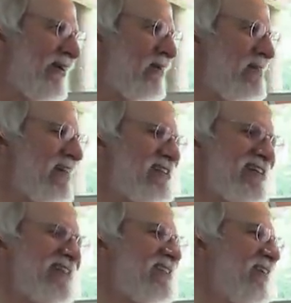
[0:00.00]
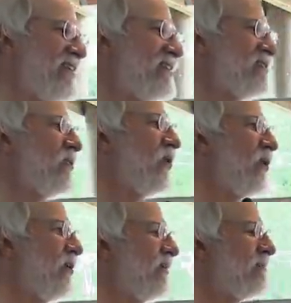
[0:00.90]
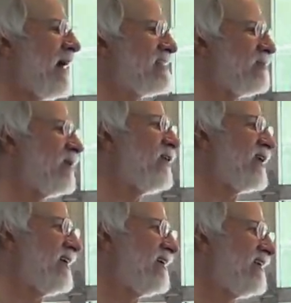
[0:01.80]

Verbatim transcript: though, because then suddenly there's a world of possibility.